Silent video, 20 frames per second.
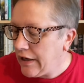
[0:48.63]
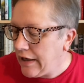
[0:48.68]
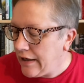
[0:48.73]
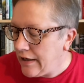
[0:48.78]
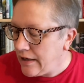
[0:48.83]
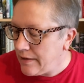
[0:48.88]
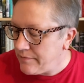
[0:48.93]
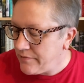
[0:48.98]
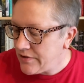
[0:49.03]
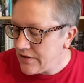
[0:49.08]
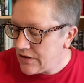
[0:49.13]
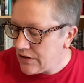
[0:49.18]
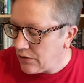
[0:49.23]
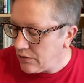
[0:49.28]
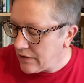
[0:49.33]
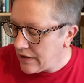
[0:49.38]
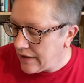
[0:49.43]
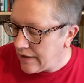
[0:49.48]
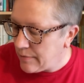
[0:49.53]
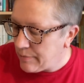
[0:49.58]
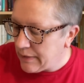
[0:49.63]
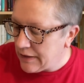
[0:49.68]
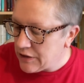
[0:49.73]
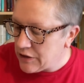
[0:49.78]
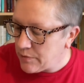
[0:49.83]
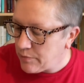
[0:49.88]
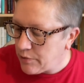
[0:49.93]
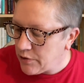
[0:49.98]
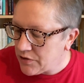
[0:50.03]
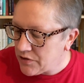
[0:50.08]
and I've still got a bunch
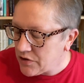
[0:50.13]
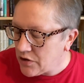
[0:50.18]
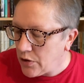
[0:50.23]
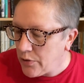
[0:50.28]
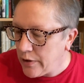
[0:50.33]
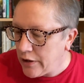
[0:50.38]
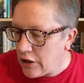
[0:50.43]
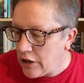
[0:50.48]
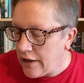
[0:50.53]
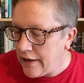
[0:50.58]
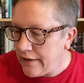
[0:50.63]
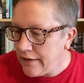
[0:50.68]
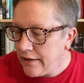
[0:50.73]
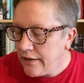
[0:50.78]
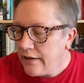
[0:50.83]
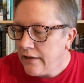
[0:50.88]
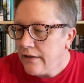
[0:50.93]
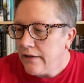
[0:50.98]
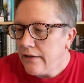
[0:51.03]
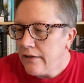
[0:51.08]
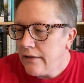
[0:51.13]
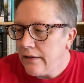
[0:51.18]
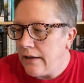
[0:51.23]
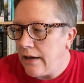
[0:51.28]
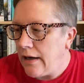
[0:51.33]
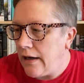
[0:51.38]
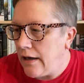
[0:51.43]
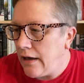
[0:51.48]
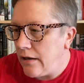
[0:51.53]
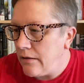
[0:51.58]
of books going
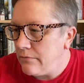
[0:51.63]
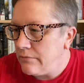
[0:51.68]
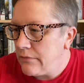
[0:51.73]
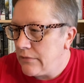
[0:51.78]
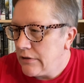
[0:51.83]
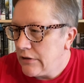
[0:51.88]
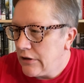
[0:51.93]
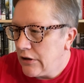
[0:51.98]
on.